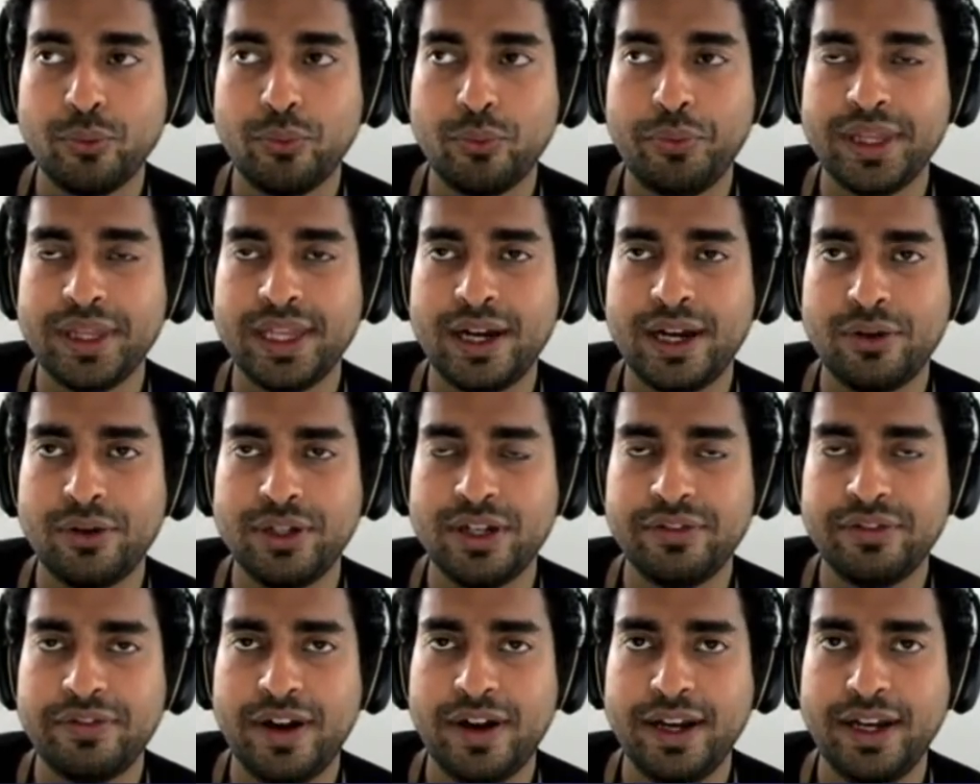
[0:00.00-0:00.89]
without
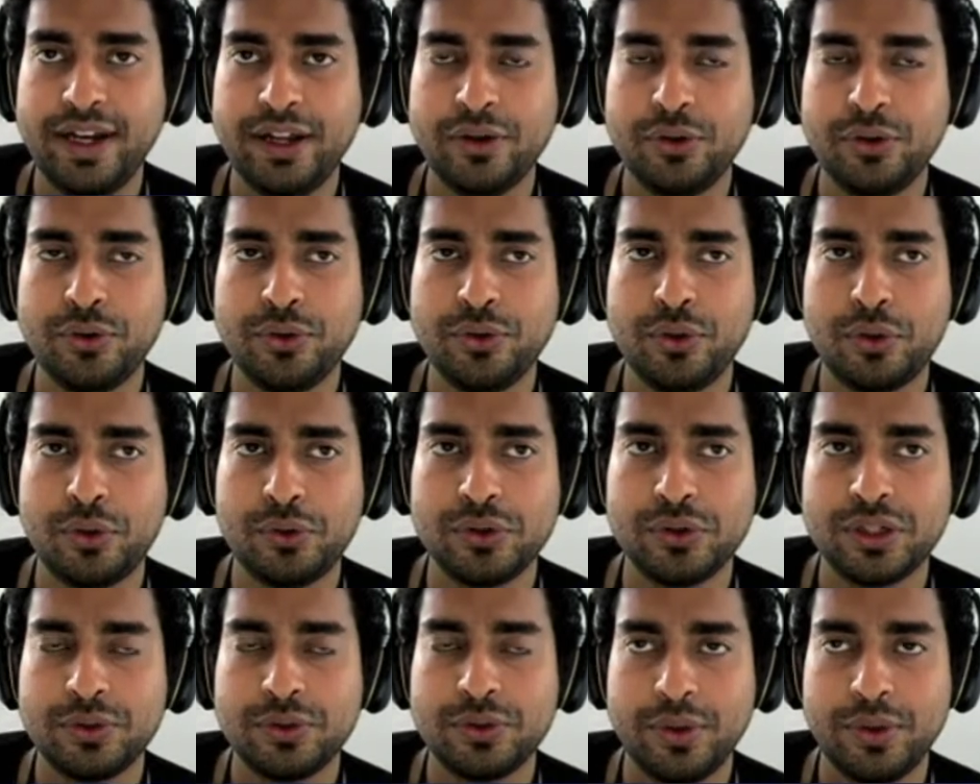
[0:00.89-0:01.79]
defining
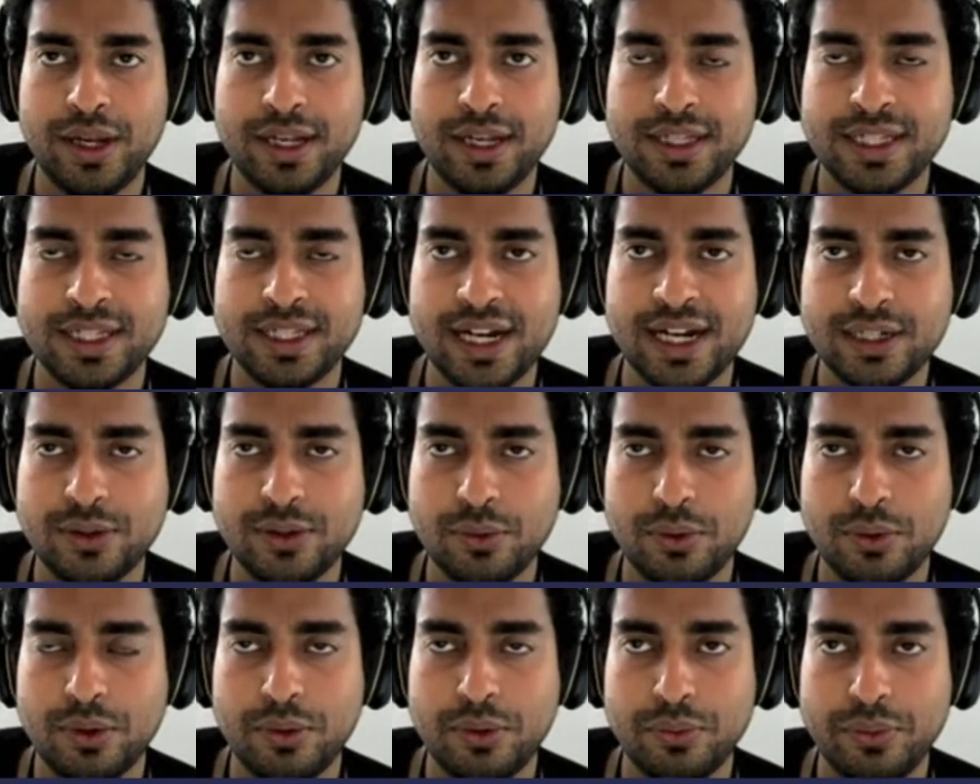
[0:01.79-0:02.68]
who owns
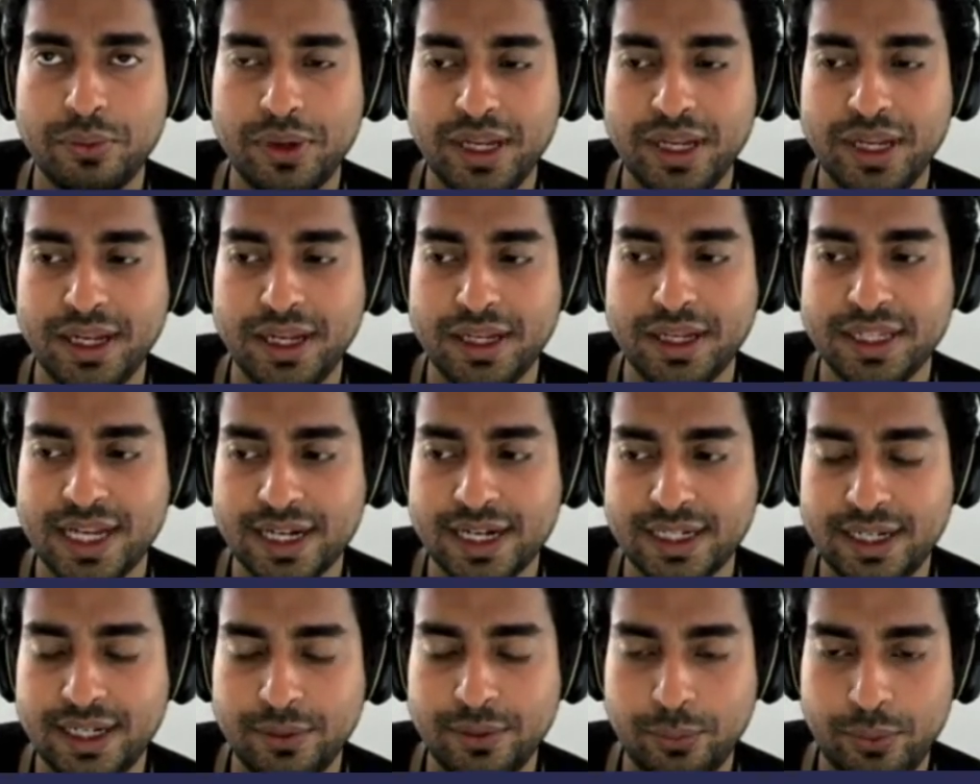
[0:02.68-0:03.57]

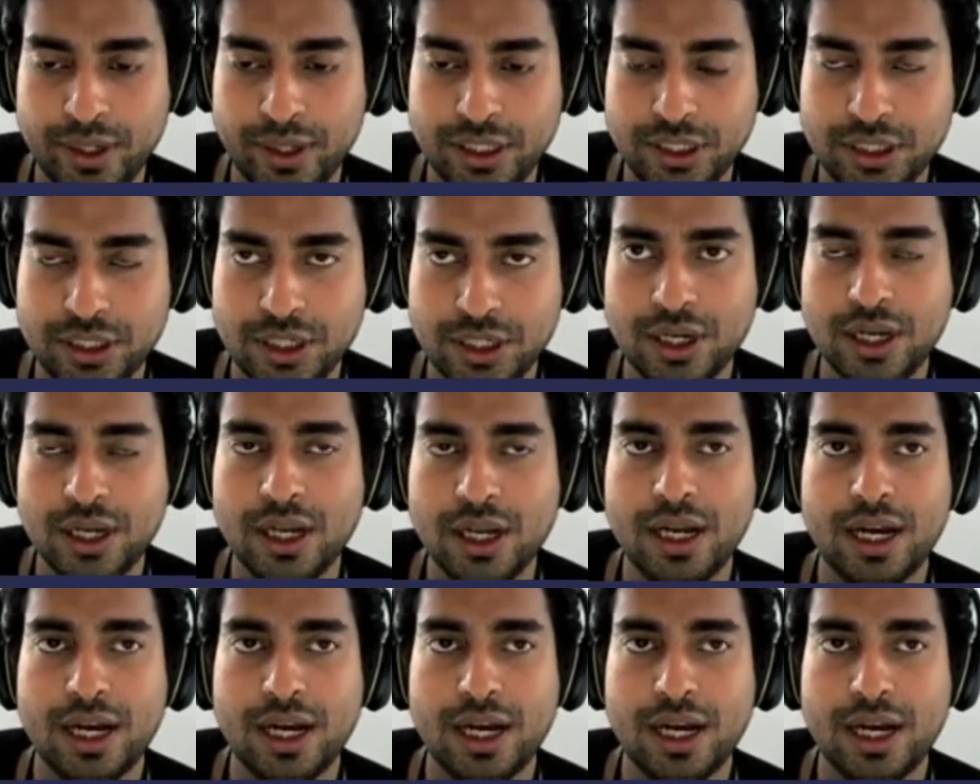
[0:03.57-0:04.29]
exactly which